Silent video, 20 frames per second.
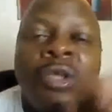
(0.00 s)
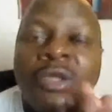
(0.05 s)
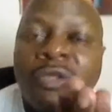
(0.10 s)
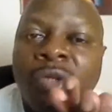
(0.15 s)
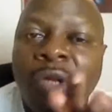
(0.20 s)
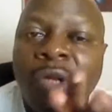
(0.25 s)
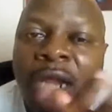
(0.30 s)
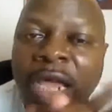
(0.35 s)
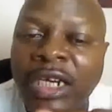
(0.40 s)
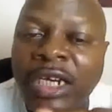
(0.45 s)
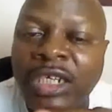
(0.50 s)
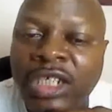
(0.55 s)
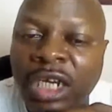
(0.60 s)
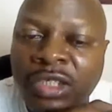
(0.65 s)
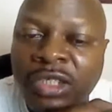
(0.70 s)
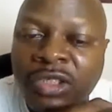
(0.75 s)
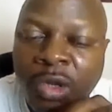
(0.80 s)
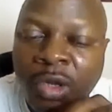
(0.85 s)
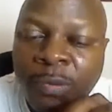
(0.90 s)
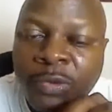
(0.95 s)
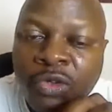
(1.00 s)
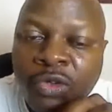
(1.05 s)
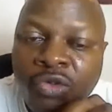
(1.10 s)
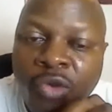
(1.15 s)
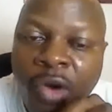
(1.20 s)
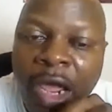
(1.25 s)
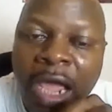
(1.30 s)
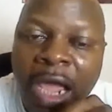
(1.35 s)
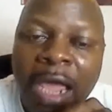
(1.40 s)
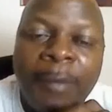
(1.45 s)
So like, share,
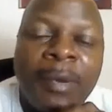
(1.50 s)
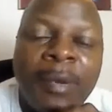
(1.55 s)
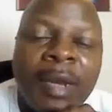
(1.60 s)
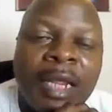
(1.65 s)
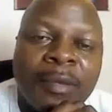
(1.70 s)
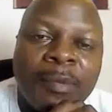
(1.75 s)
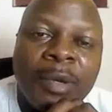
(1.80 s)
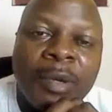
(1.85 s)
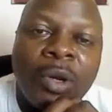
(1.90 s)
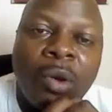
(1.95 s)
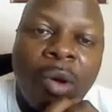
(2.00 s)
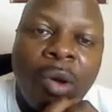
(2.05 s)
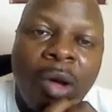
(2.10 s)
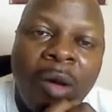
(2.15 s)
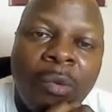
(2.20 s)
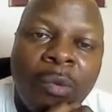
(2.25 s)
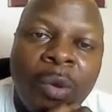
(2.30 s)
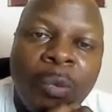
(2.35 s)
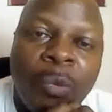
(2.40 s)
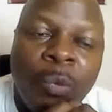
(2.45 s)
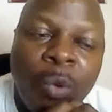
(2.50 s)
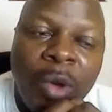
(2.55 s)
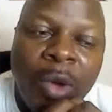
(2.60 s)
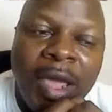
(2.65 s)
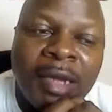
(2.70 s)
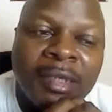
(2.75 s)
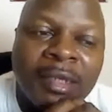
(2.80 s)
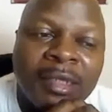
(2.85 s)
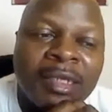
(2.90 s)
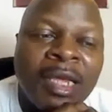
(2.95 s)
subscribe. Let me know how it
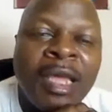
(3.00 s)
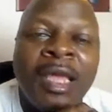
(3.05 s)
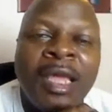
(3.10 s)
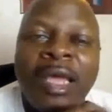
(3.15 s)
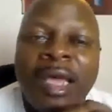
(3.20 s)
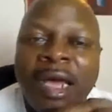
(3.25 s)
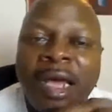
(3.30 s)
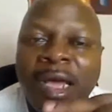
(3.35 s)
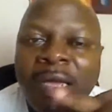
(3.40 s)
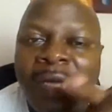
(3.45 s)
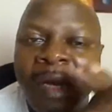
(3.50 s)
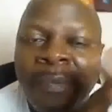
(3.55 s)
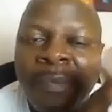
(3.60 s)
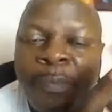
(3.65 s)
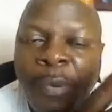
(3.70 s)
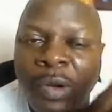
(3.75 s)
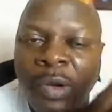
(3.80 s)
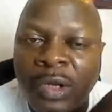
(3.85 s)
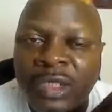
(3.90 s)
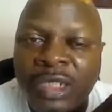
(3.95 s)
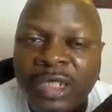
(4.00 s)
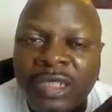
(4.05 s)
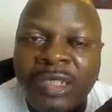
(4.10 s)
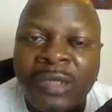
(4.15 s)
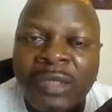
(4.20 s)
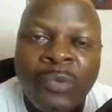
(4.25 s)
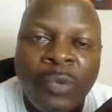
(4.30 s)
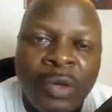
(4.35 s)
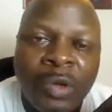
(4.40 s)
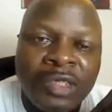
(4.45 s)
went. Apologies,
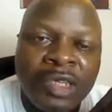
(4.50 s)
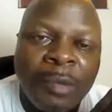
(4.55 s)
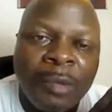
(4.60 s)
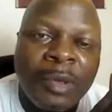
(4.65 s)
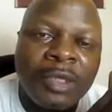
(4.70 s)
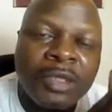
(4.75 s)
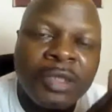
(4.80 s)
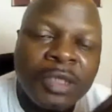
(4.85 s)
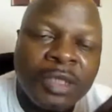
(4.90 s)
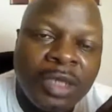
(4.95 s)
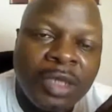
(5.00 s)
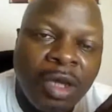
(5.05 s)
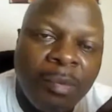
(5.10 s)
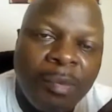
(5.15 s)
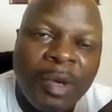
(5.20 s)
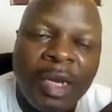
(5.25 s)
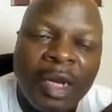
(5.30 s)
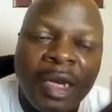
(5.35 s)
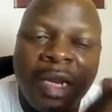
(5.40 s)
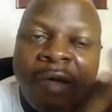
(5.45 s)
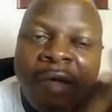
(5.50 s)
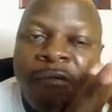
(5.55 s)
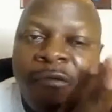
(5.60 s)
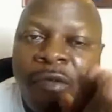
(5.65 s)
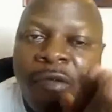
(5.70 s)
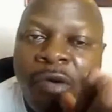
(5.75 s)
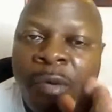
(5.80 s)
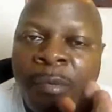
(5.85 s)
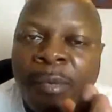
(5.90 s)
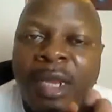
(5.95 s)
it was a bit stumbling and
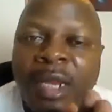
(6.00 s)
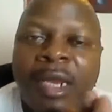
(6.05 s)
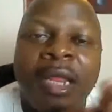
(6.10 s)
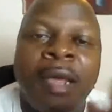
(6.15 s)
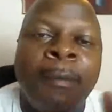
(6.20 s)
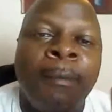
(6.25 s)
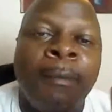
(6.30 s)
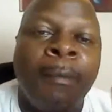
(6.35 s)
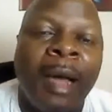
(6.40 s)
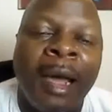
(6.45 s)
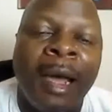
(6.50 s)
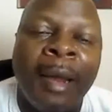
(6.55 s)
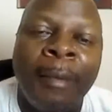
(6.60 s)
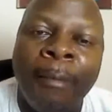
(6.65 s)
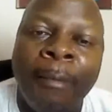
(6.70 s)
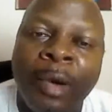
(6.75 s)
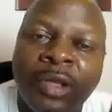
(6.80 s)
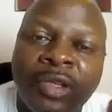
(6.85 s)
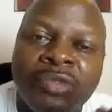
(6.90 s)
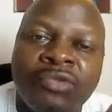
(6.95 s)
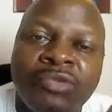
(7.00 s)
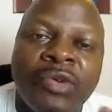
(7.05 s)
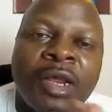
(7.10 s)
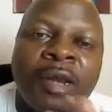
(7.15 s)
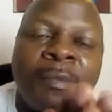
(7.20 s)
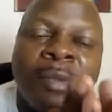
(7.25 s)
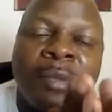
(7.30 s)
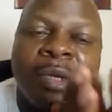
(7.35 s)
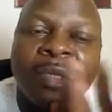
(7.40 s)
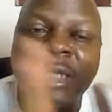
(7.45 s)
fumbling and
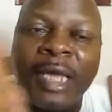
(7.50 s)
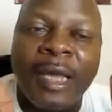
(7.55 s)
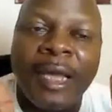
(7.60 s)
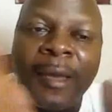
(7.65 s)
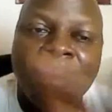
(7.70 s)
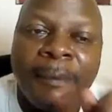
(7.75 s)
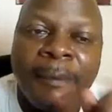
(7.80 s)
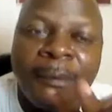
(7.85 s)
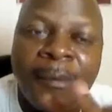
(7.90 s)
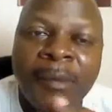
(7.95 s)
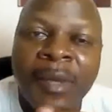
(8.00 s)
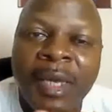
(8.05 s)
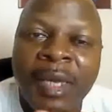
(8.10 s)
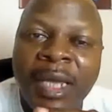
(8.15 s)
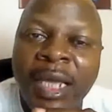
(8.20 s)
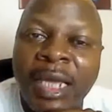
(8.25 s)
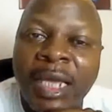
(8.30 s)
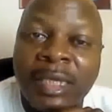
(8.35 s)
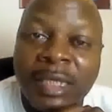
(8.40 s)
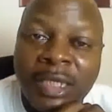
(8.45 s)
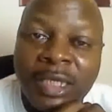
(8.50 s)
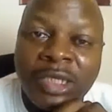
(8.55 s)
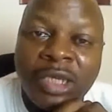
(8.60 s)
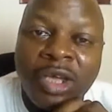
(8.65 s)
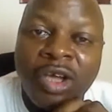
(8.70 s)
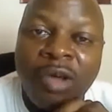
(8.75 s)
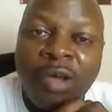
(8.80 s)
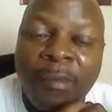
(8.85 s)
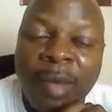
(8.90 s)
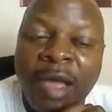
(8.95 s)
muttering, but it is a
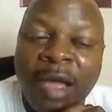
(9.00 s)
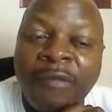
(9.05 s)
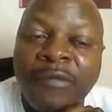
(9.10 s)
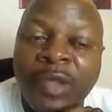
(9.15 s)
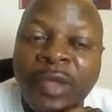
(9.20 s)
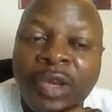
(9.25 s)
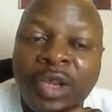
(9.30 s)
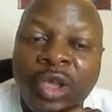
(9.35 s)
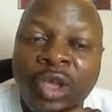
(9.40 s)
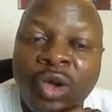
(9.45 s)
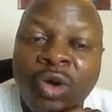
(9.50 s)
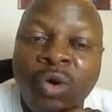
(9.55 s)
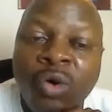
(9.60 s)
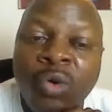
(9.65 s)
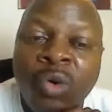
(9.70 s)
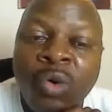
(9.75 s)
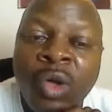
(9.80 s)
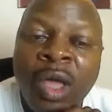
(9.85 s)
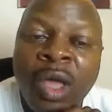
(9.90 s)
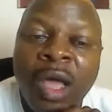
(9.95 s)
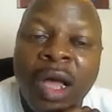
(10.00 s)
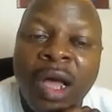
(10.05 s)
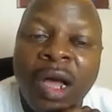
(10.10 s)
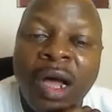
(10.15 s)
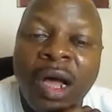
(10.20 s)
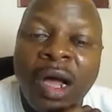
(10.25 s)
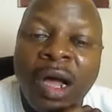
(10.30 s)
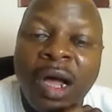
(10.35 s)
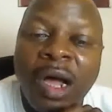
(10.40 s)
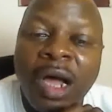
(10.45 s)
comeback video,
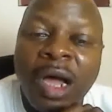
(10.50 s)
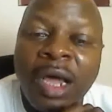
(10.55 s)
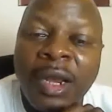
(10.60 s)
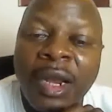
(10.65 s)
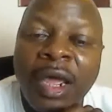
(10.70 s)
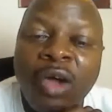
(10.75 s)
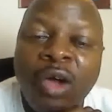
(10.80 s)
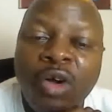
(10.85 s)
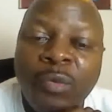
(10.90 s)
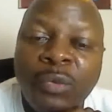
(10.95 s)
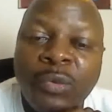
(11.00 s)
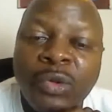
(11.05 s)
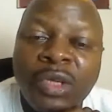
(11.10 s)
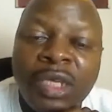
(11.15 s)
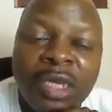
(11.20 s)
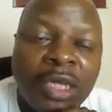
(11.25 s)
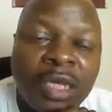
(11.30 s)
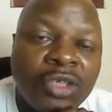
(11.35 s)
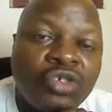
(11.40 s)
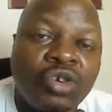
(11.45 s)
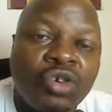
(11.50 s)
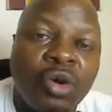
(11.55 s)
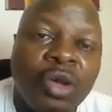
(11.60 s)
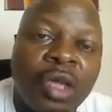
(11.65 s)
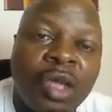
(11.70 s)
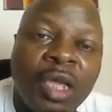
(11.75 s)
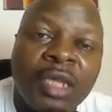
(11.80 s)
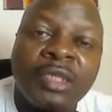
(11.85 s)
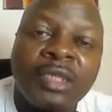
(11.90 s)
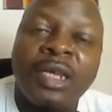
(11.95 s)
and I hope you did enjoy
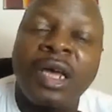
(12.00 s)
it.